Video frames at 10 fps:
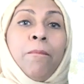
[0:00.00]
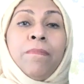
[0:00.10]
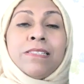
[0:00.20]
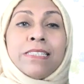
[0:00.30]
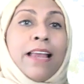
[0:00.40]

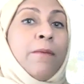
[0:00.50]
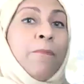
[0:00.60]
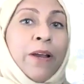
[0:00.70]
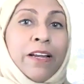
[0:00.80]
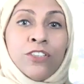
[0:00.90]

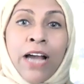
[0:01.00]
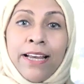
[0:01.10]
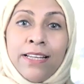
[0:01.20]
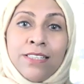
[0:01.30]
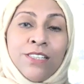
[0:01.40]
celebrating
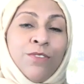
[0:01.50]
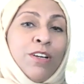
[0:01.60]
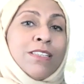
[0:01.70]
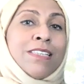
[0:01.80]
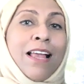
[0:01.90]
Chinese New
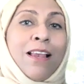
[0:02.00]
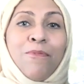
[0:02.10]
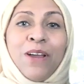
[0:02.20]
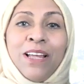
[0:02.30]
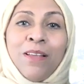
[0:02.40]
Year,
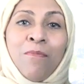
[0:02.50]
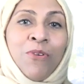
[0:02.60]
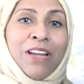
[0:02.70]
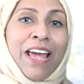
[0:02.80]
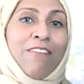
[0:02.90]
celebrating the
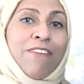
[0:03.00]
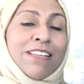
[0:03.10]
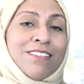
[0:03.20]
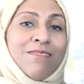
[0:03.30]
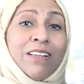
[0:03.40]
Mooncake Festival,